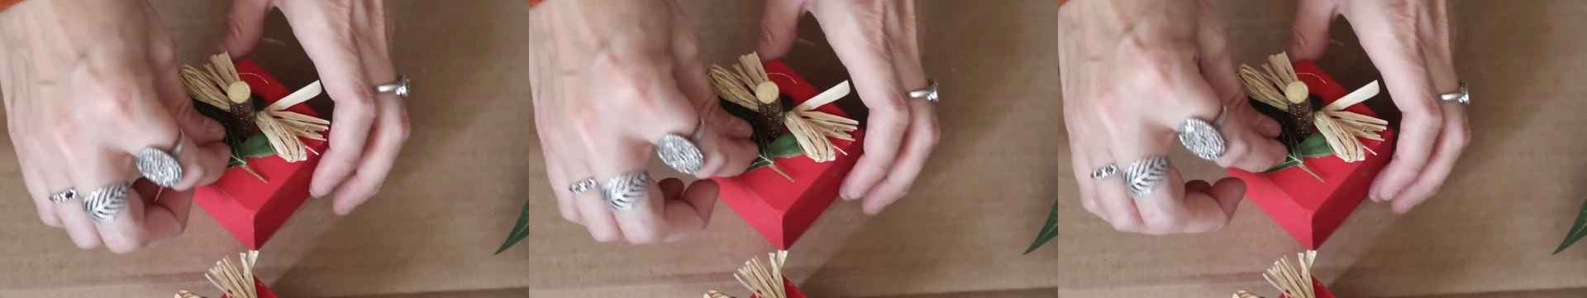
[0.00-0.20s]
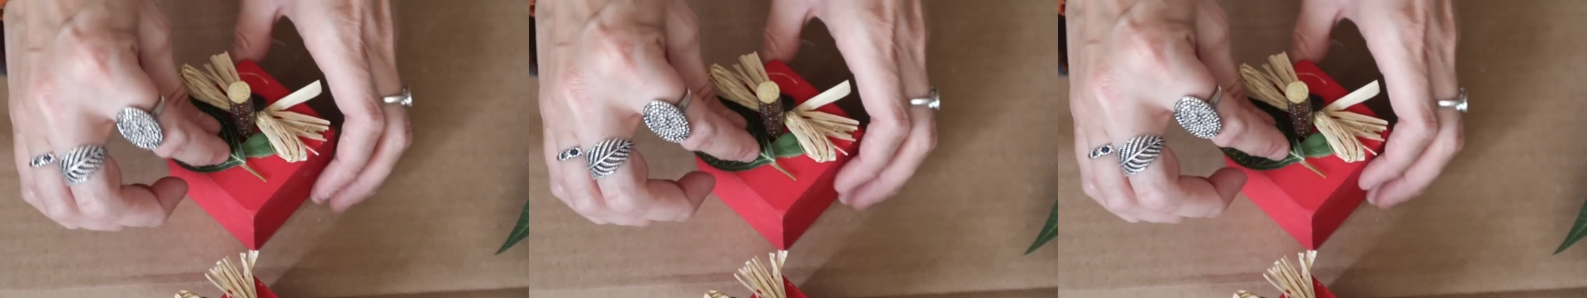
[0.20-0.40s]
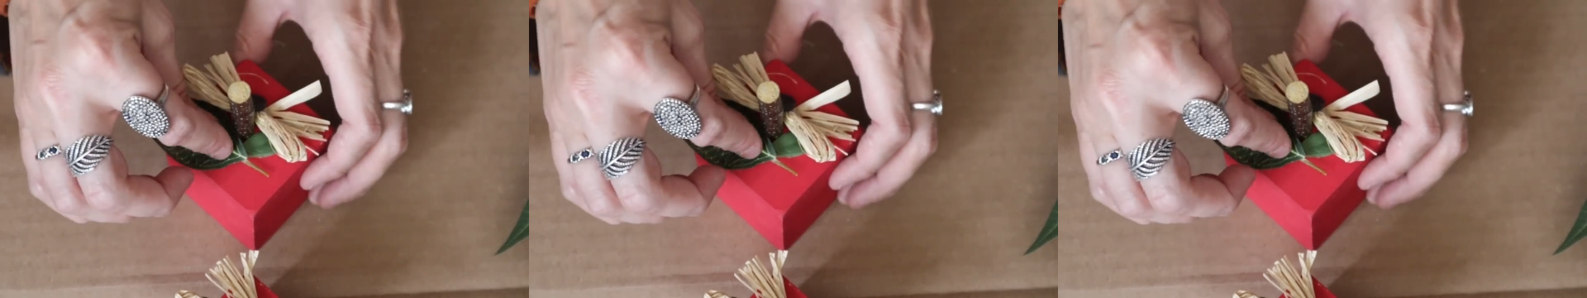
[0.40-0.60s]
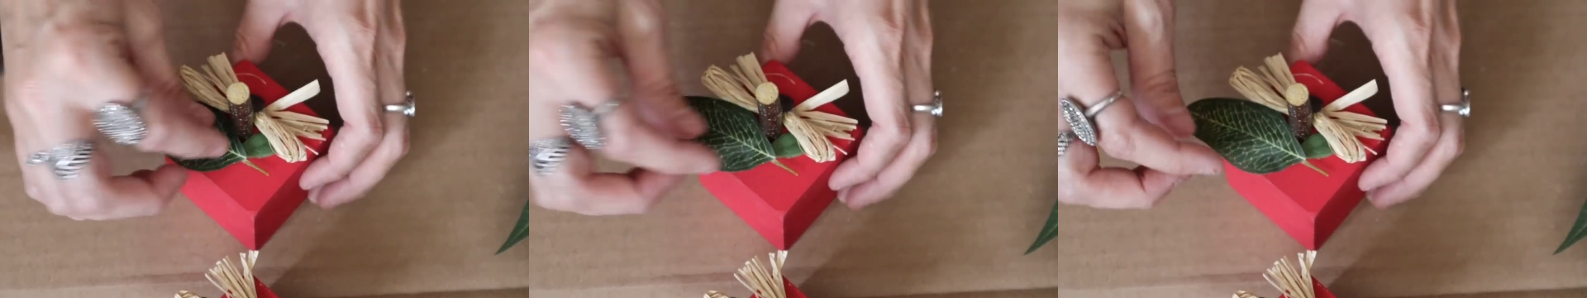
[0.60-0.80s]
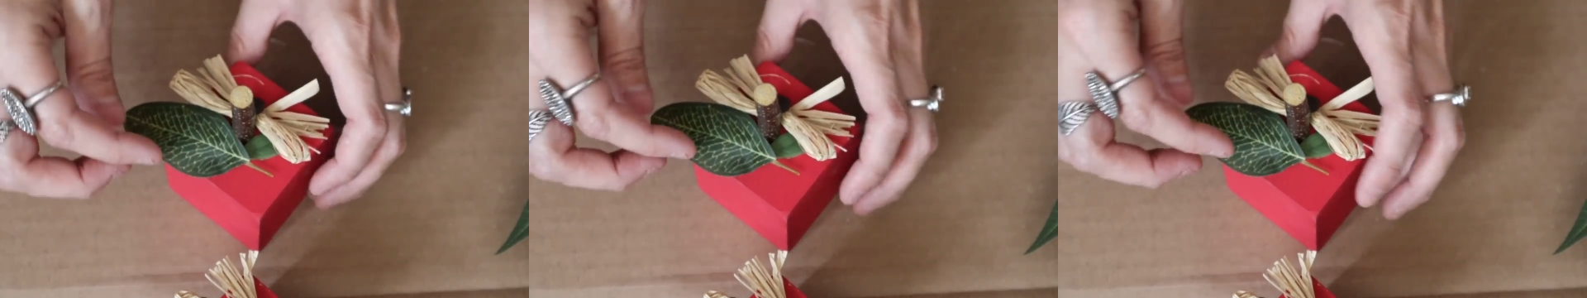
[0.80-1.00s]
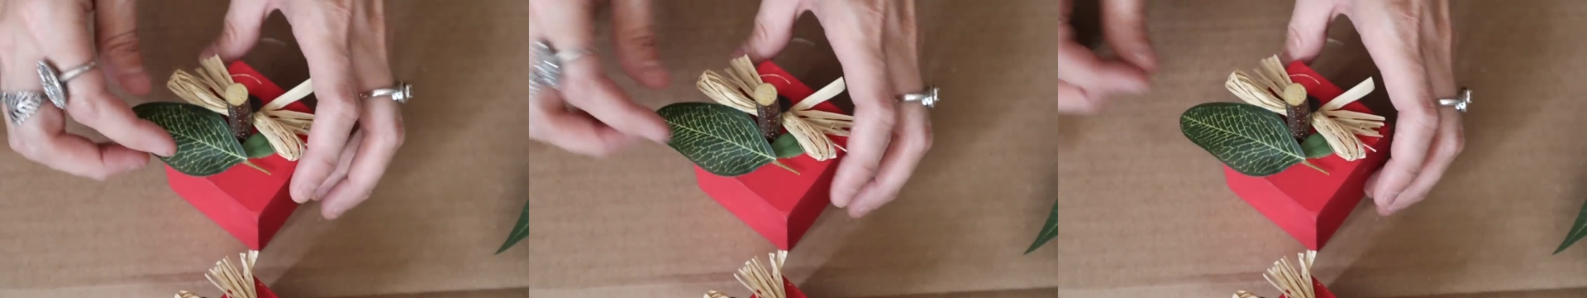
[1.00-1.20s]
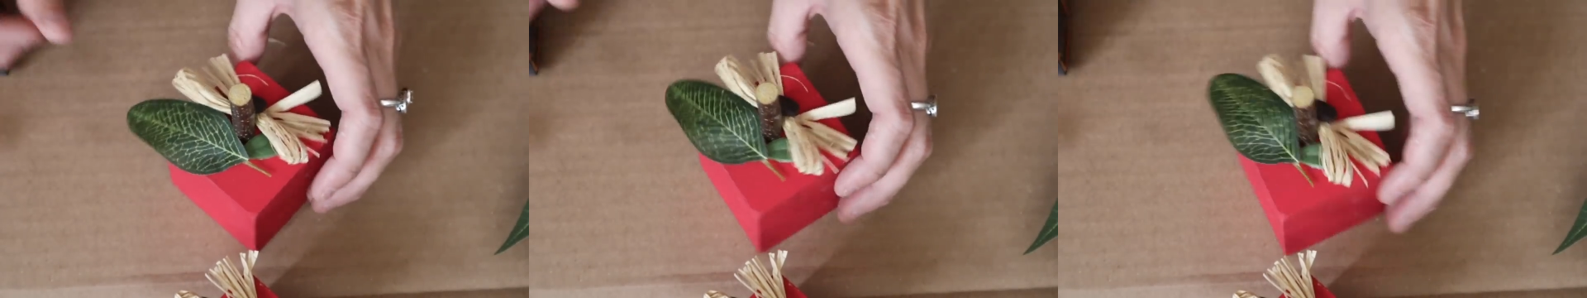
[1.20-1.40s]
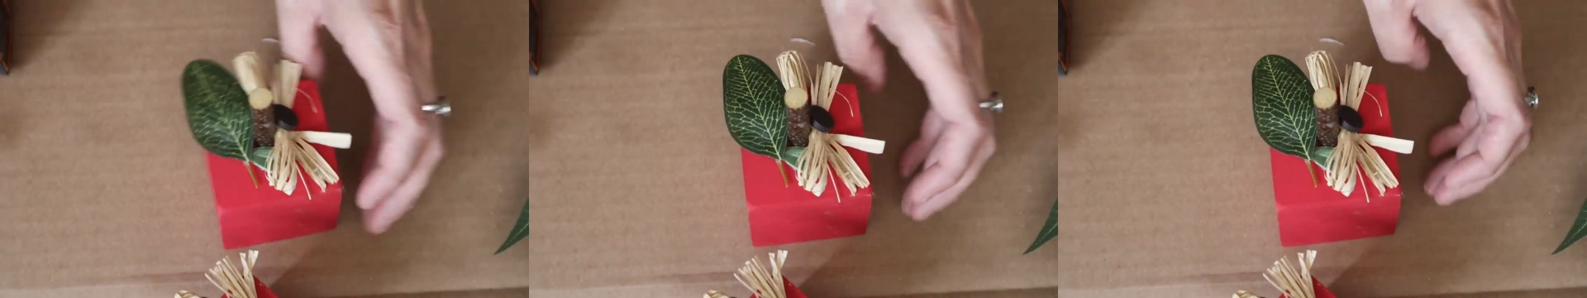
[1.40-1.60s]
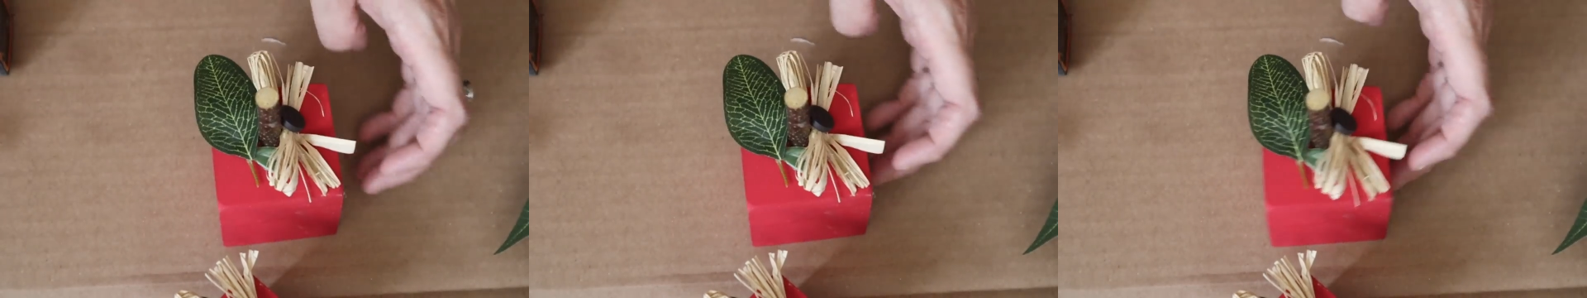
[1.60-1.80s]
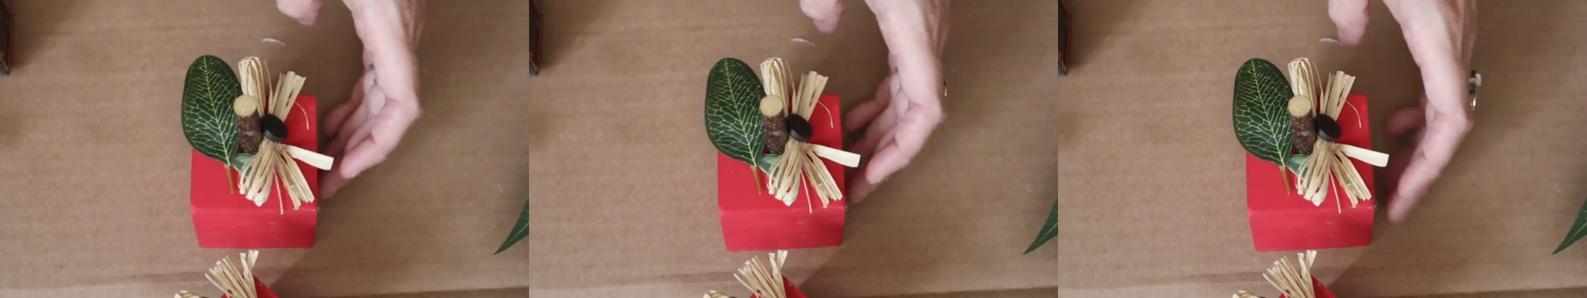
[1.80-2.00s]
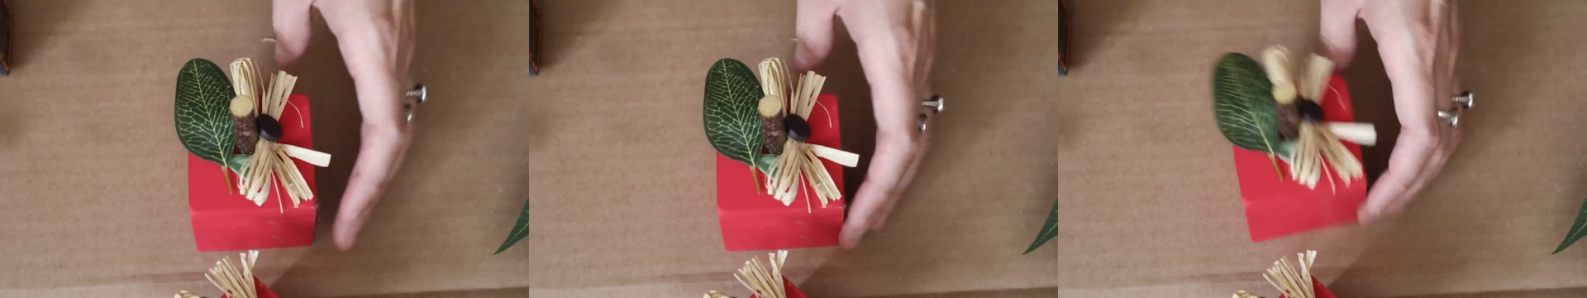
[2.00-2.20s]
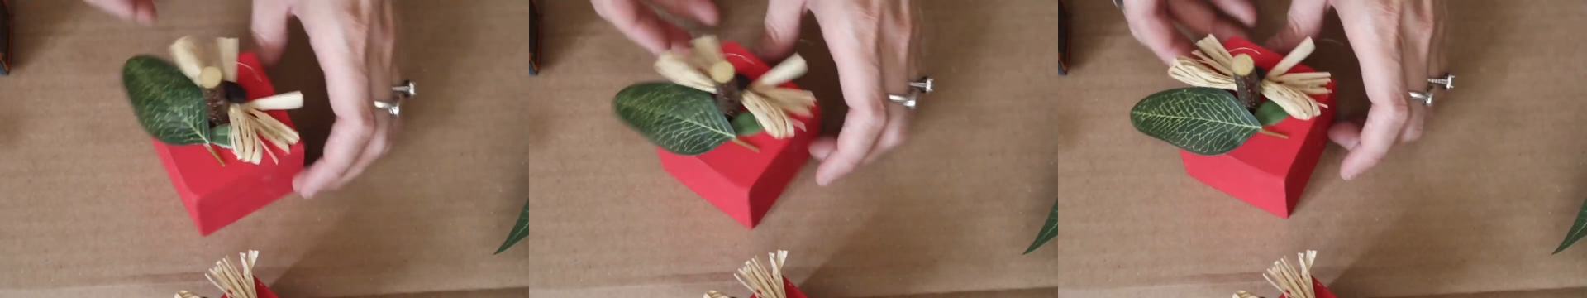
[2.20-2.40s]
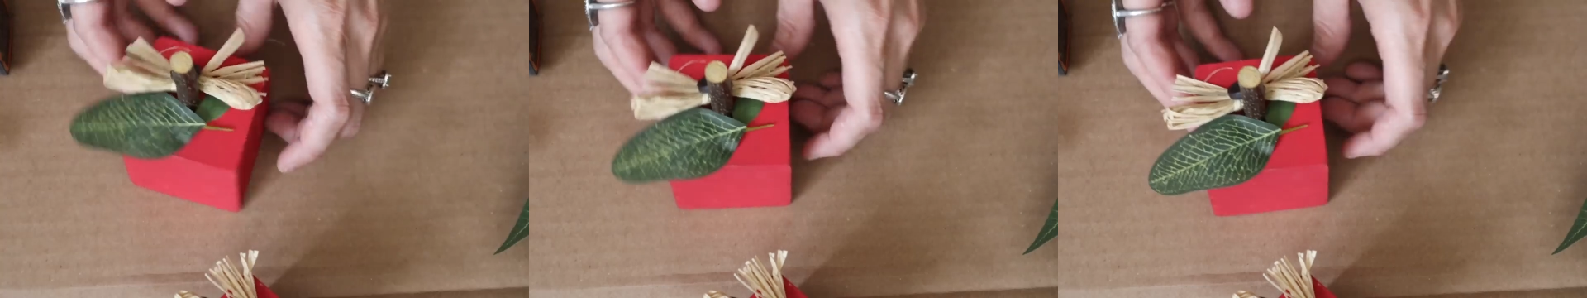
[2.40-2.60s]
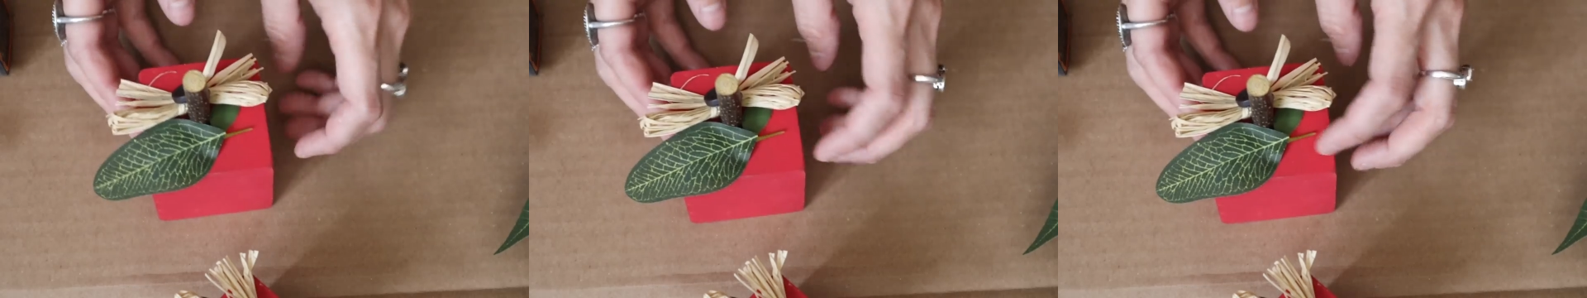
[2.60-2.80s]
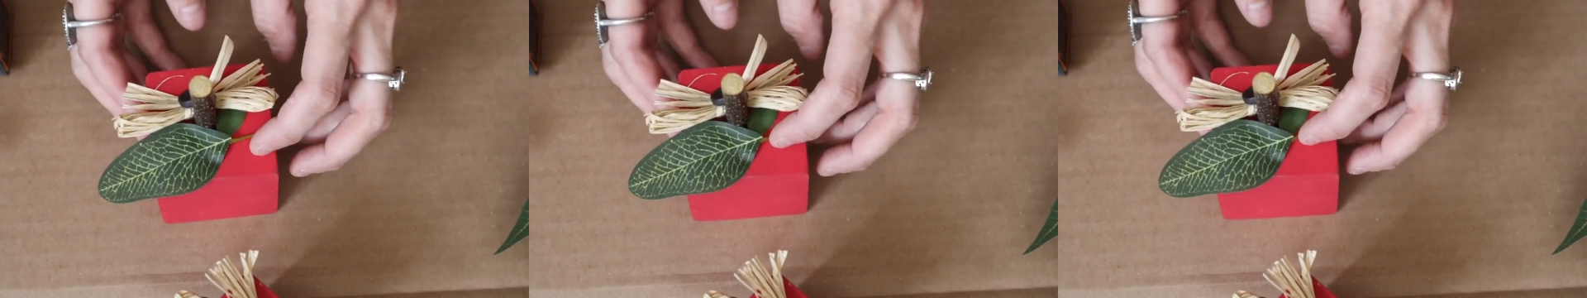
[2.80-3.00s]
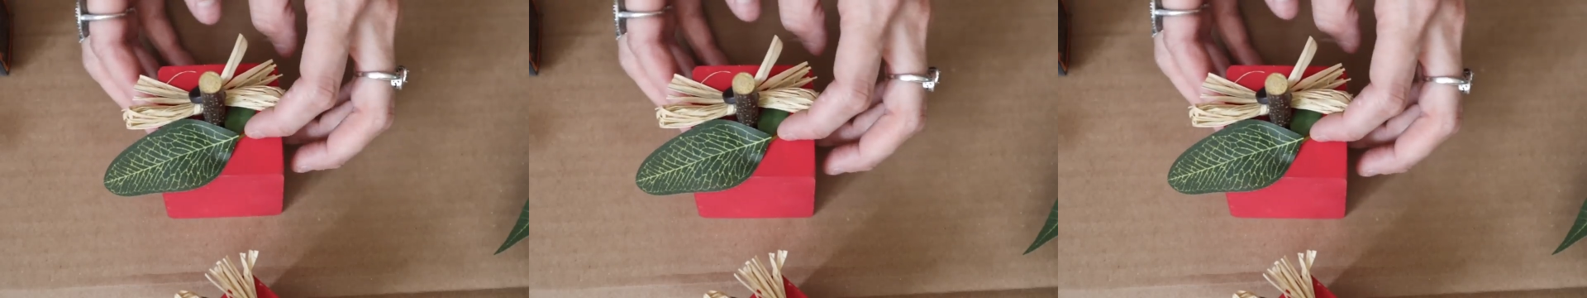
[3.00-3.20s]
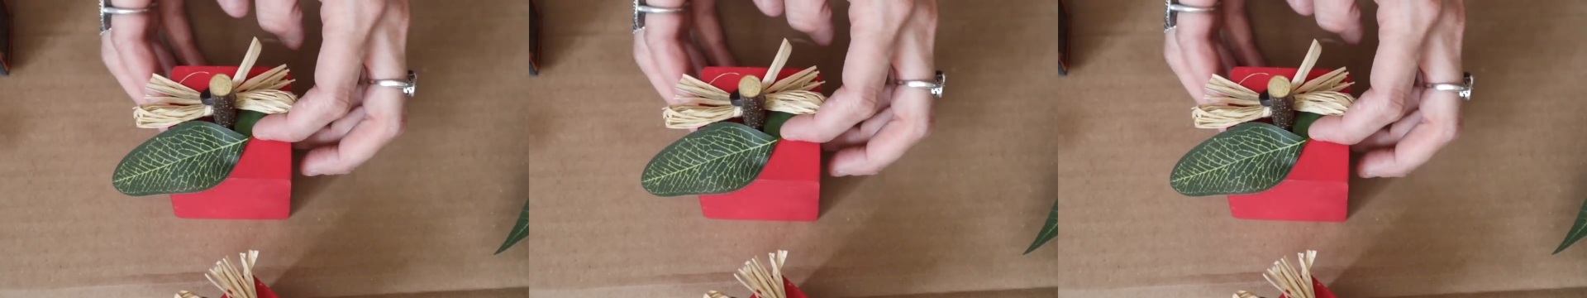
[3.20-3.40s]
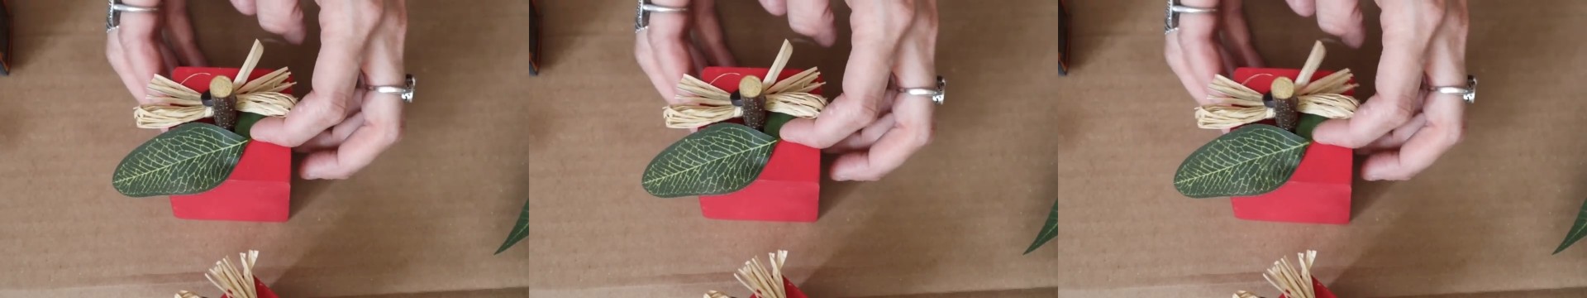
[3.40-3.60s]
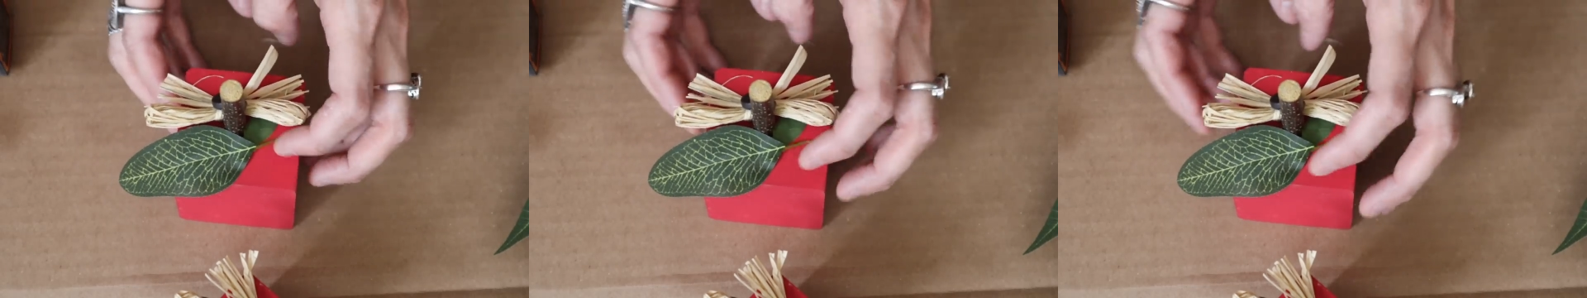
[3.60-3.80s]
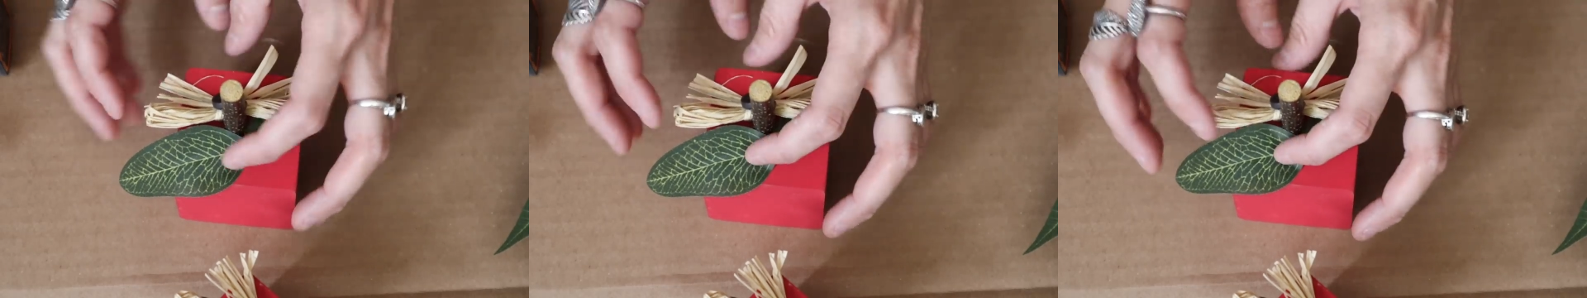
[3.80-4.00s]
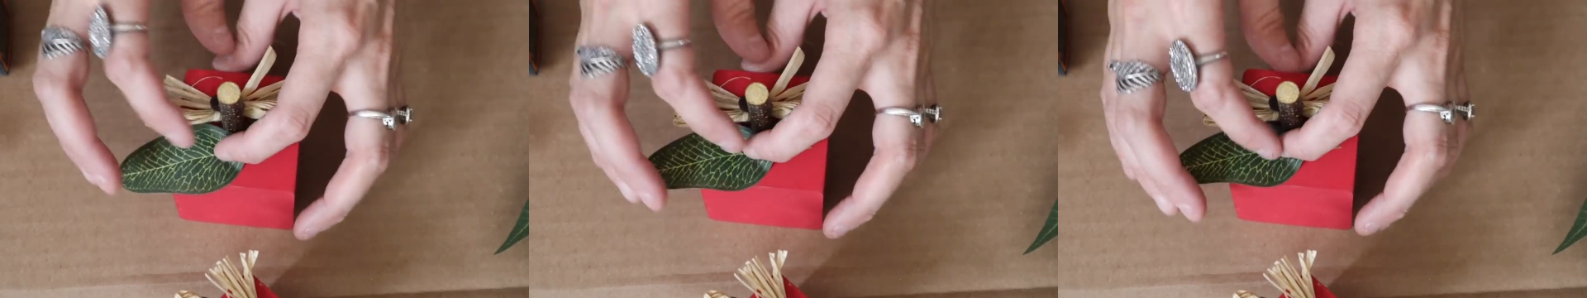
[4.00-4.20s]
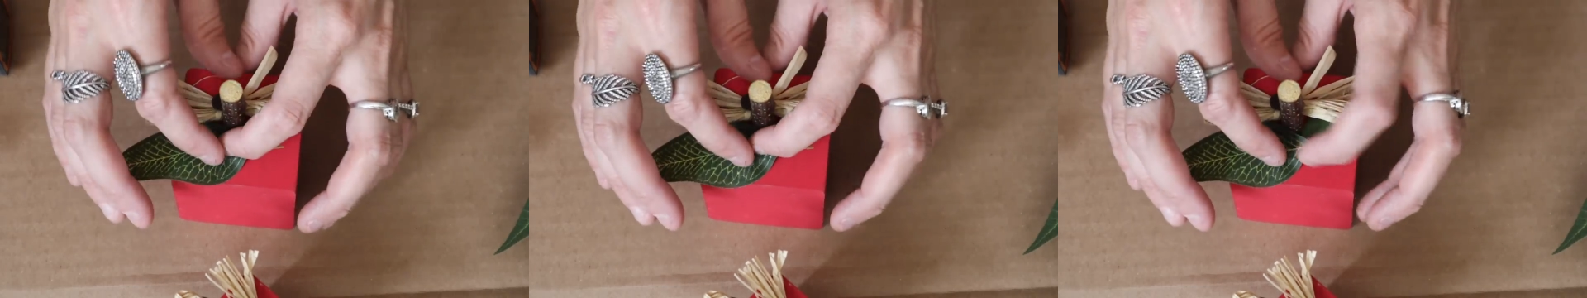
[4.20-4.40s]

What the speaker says: (no speaker visible)